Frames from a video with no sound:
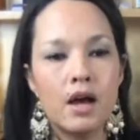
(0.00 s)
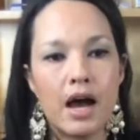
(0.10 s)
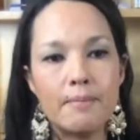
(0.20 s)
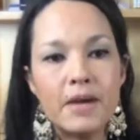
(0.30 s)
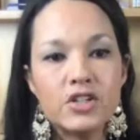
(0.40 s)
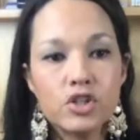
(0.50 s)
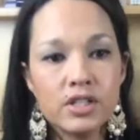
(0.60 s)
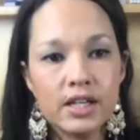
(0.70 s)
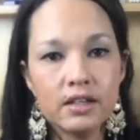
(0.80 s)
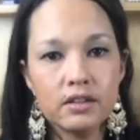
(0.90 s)
I mentioned
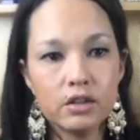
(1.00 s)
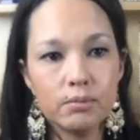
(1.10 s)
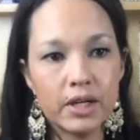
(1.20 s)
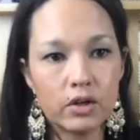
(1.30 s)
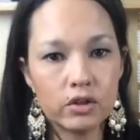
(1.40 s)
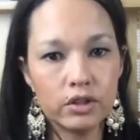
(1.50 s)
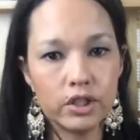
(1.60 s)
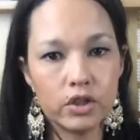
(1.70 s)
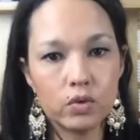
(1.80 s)
it a little bit earlier.